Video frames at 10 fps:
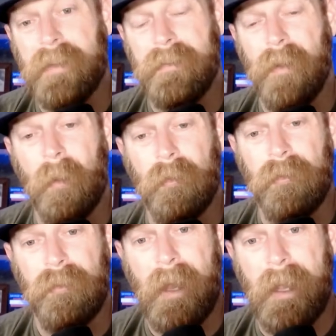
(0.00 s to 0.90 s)

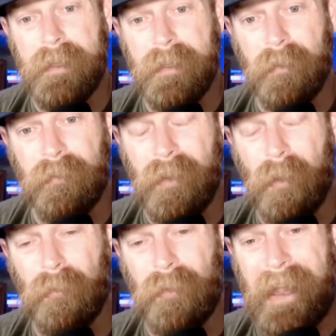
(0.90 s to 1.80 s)
those ideals and
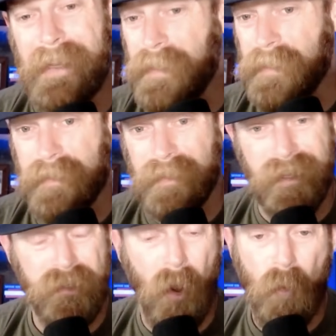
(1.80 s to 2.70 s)
those ideas because they
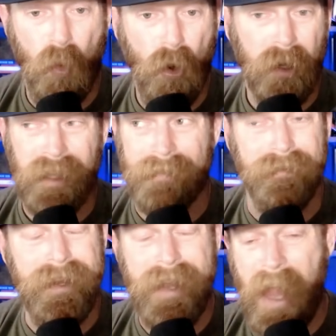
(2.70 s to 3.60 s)
don't work. They've
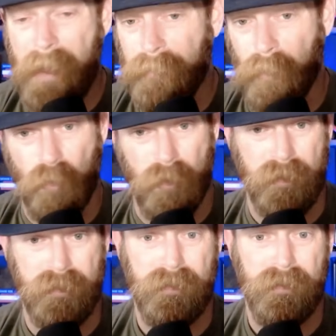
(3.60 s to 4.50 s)
never
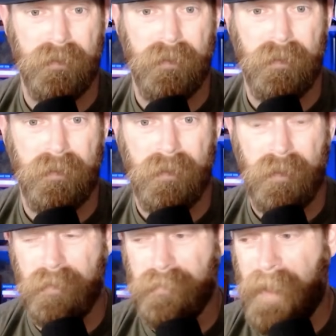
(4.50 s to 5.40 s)
worked.
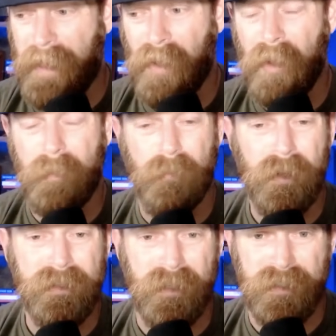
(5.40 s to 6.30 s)
In fact, all it
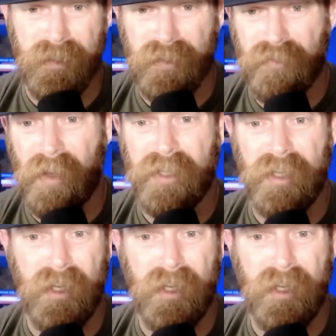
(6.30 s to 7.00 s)
brings is destruction